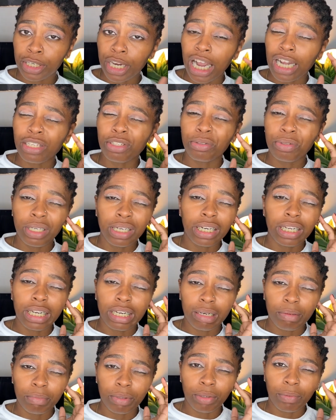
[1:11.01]
I do need to get
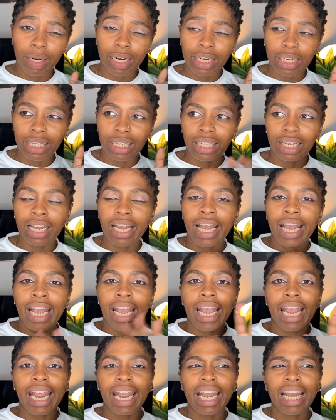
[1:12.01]
them threaded,
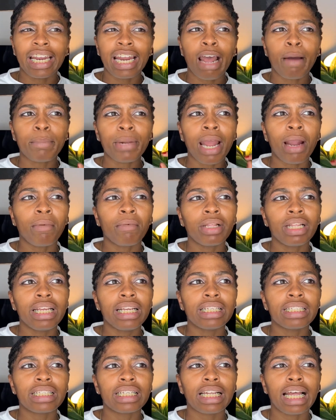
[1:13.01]
and I'm not really
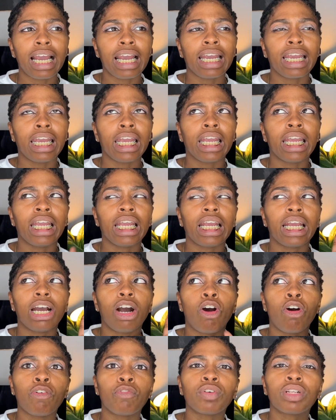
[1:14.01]
into like
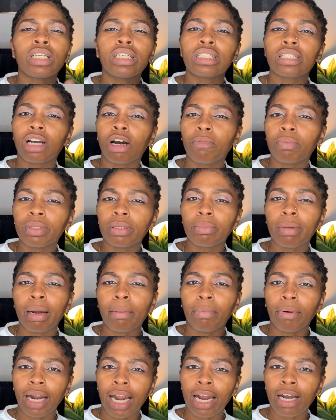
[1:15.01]
overly sculpting my
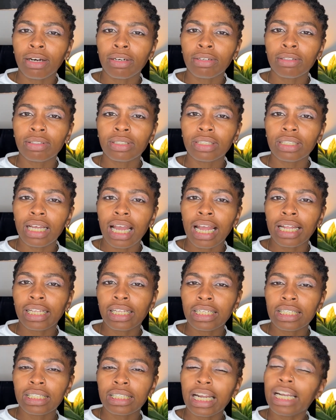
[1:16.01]
brows at
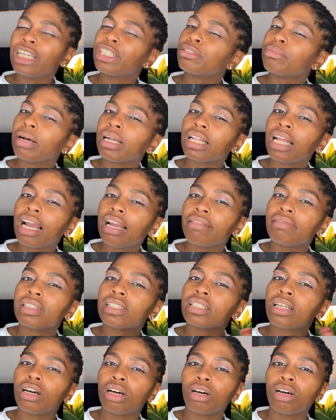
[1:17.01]
this stage in my life, so